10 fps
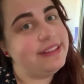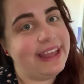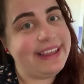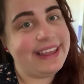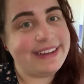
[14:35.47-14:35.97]

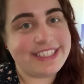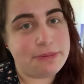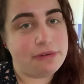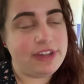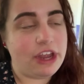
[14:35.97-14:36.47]
like in a
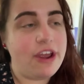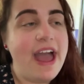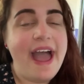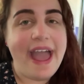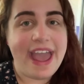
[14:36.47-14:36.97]
separate video,
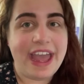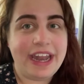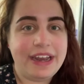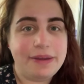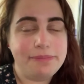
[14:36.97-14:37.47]

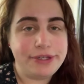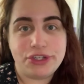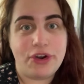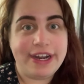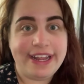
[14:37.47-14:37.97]
and
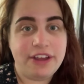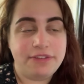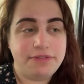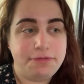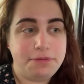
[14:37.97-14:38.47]
majority
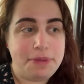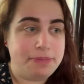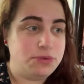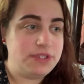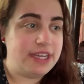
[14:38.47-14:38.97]
of
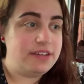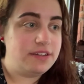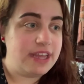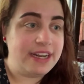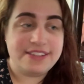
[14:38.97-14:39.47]
people said
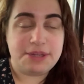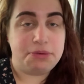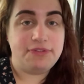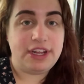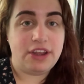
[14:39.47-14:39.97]
in a
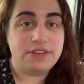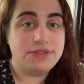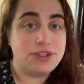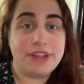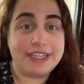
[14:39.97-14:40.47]
separate video,
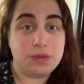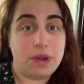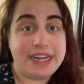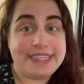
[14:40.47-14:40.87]
so that's what